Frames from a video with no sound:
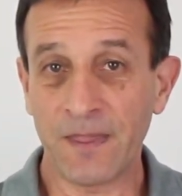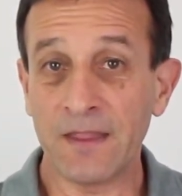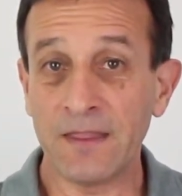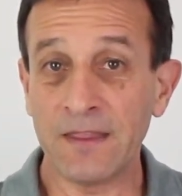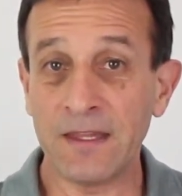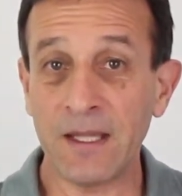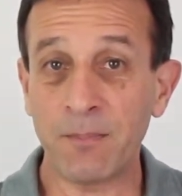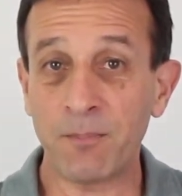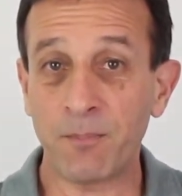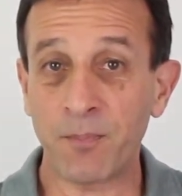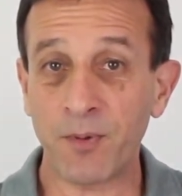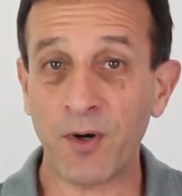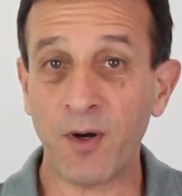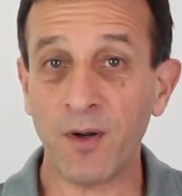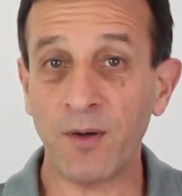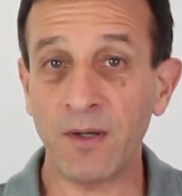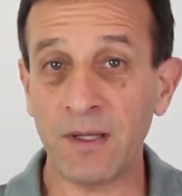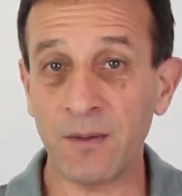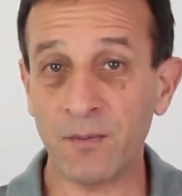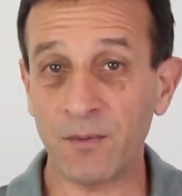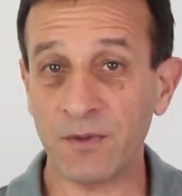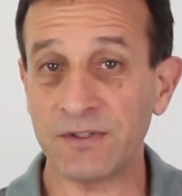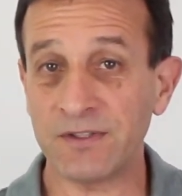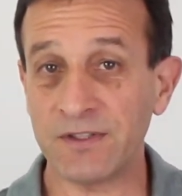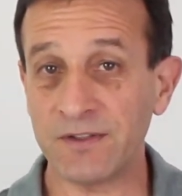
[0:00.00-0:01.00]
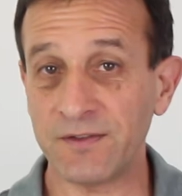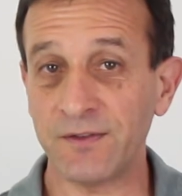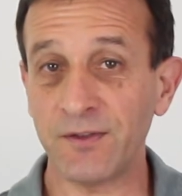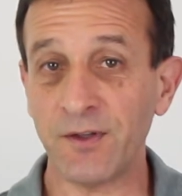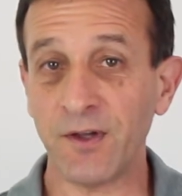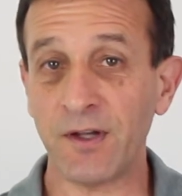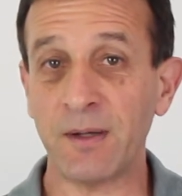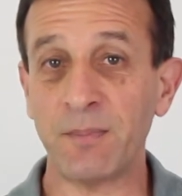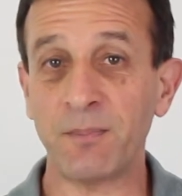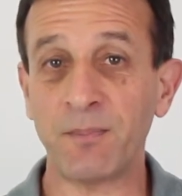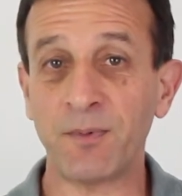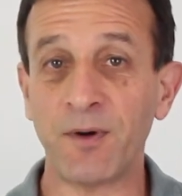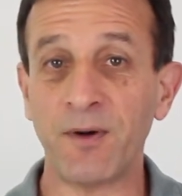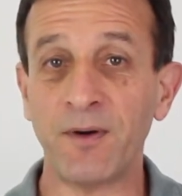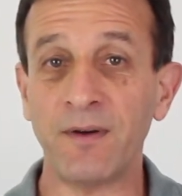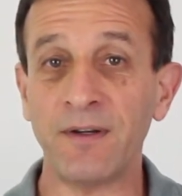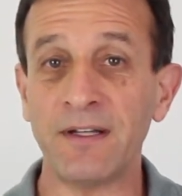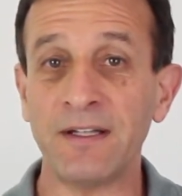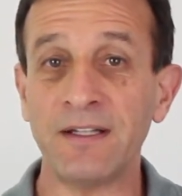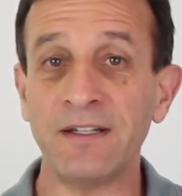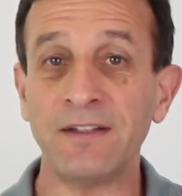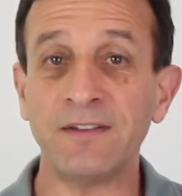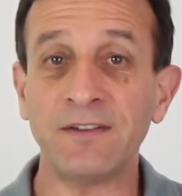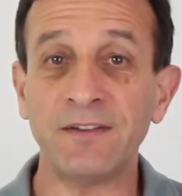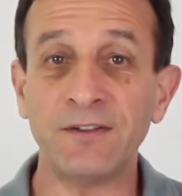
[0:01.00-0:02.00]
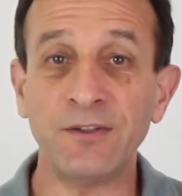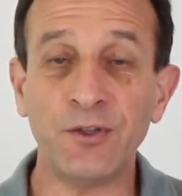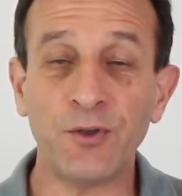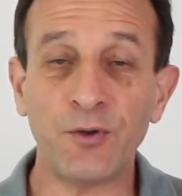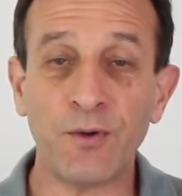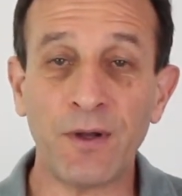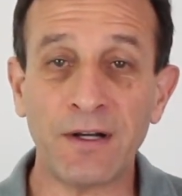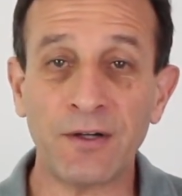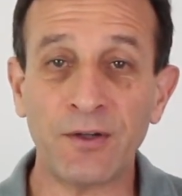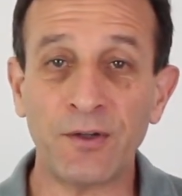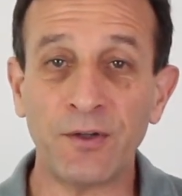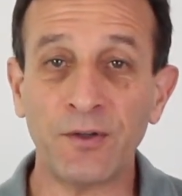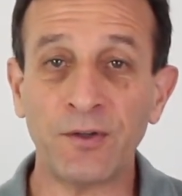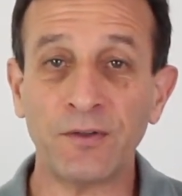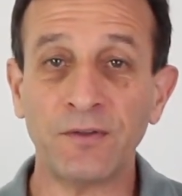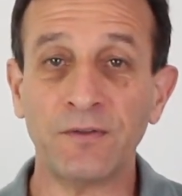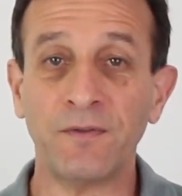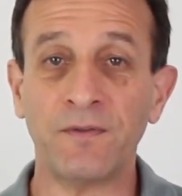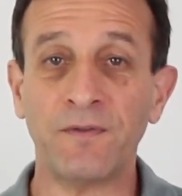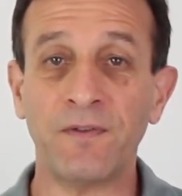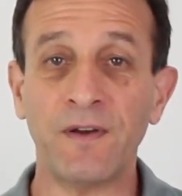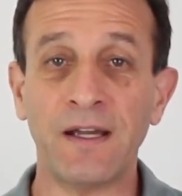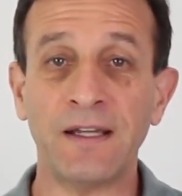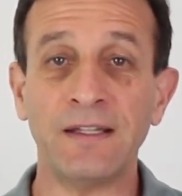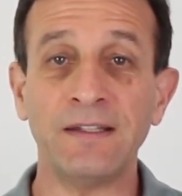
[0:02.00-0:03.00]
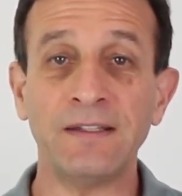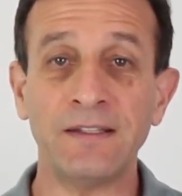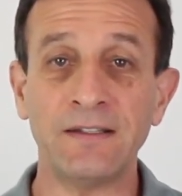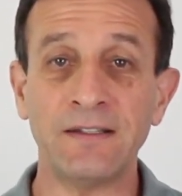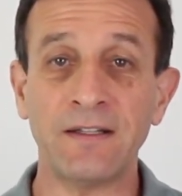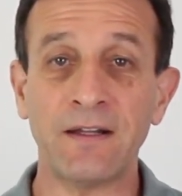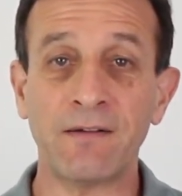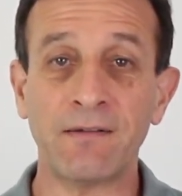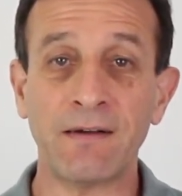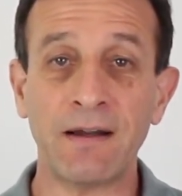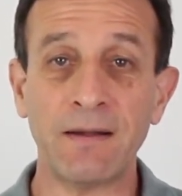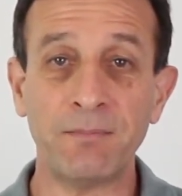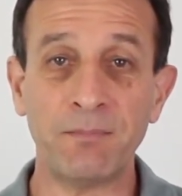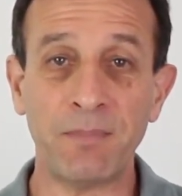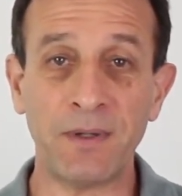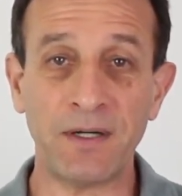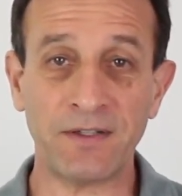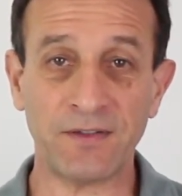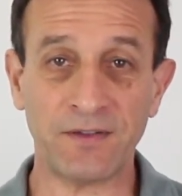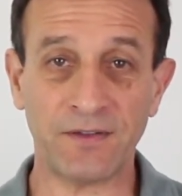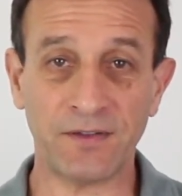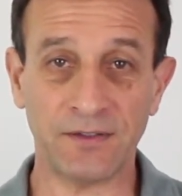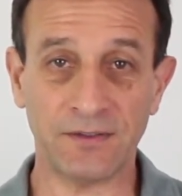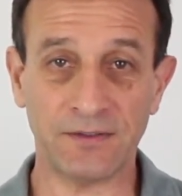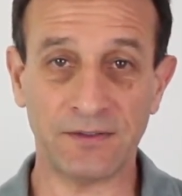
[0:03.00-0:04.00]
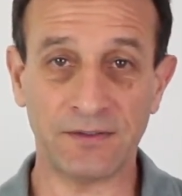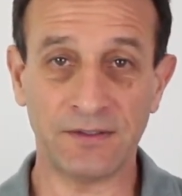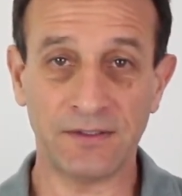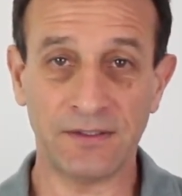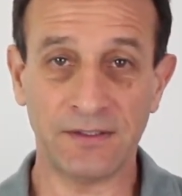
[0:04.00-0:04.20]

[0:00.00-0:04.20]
The problem, which is not a problem, is you are not finding the right person.